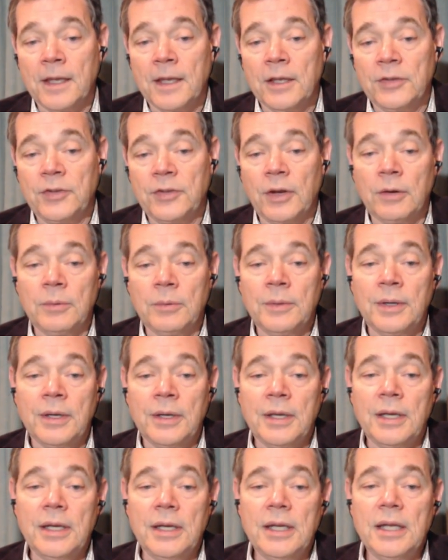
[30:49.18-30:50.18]
So
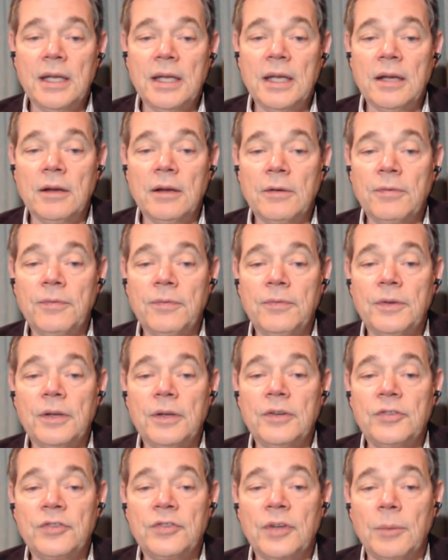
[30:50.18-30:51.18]
if
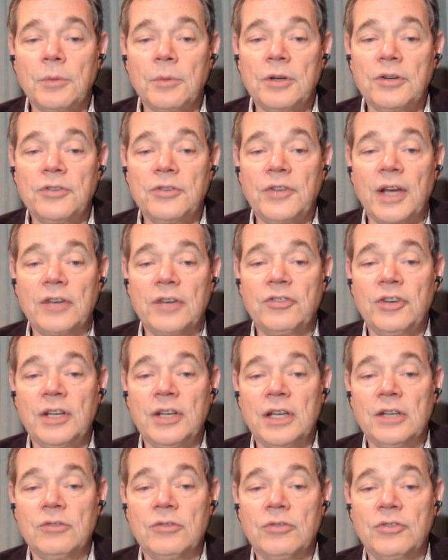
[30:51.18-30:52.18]
someone who's actually
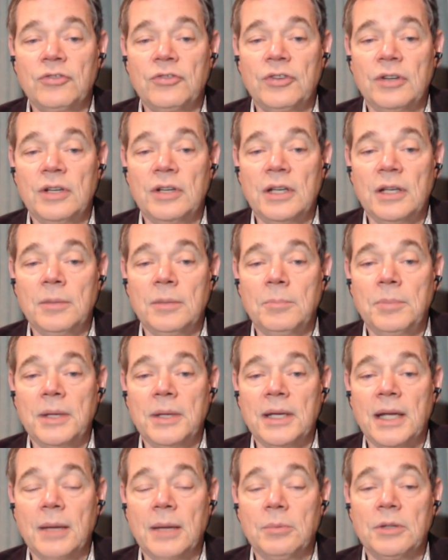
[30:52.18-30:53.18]
interested in
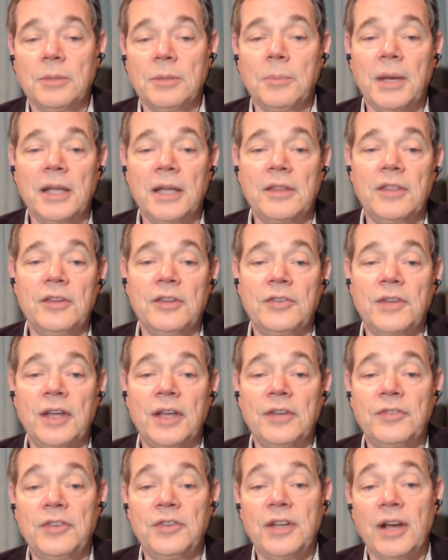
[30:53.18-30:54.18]
being able to make this
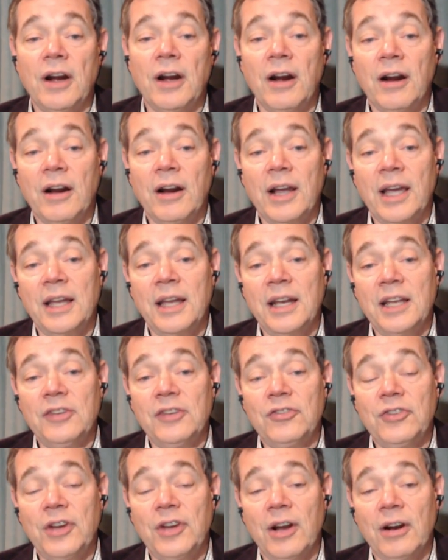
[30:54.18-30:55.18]
SDR and
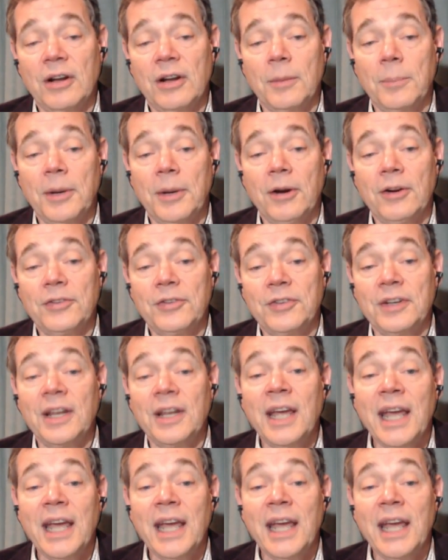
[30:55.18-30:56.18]
HDR comparison
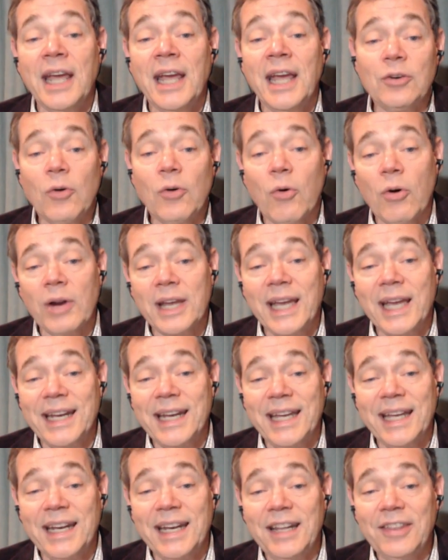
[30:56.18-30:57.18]
and or get
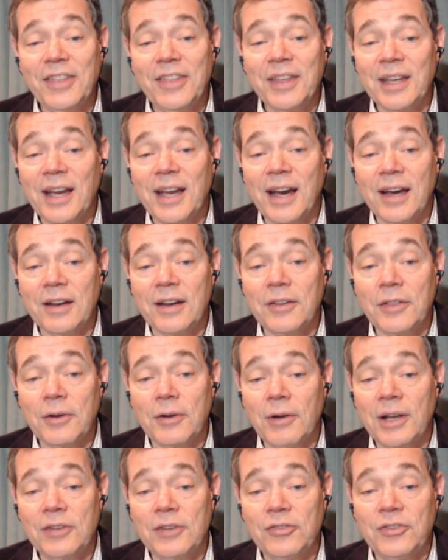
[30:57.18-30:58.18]
anything out of
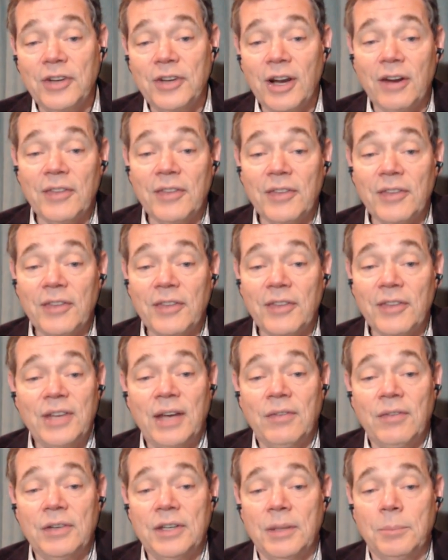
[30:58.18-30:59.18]
their HDR, they have to
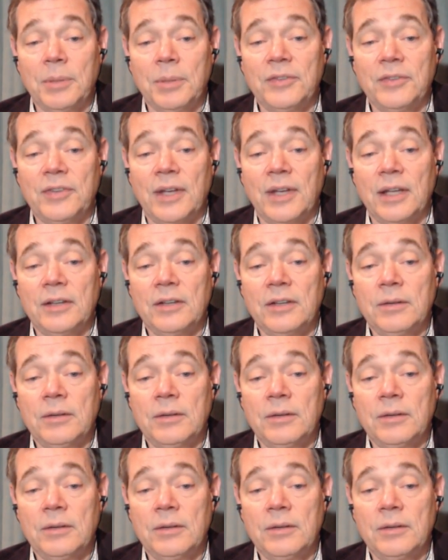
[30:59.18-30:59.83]
have a 10-bit set.